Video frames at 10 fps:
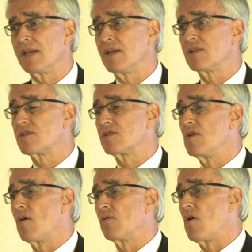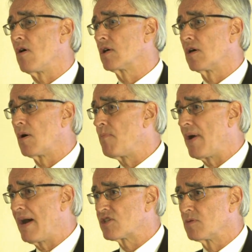and it's no longer
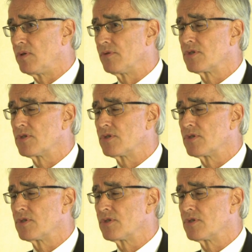possible